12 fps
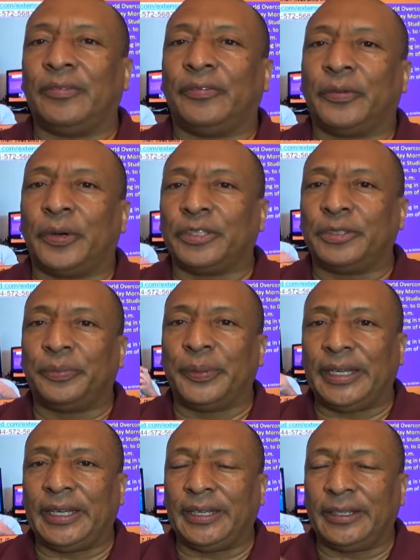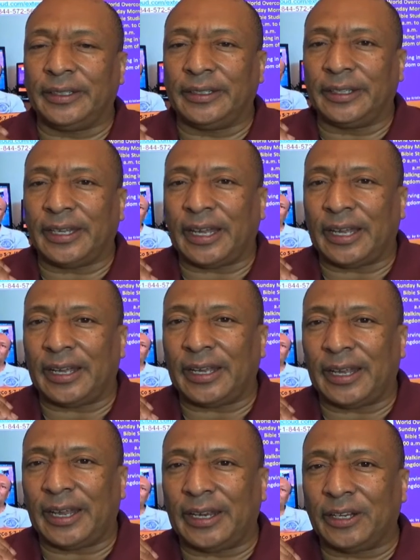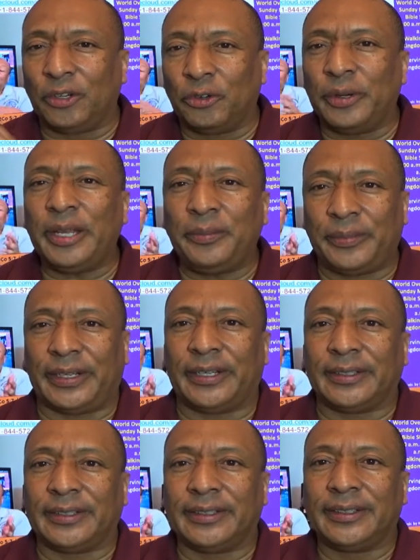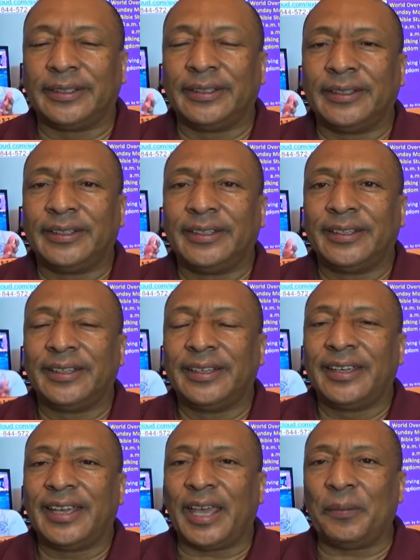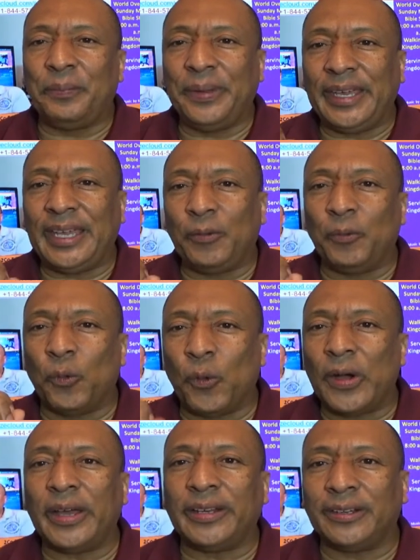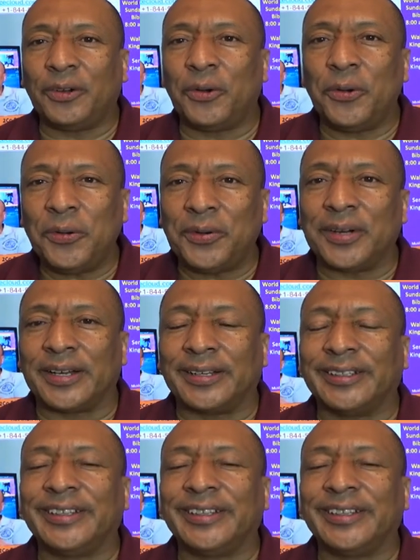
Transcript: for us to be in agreement and be one accord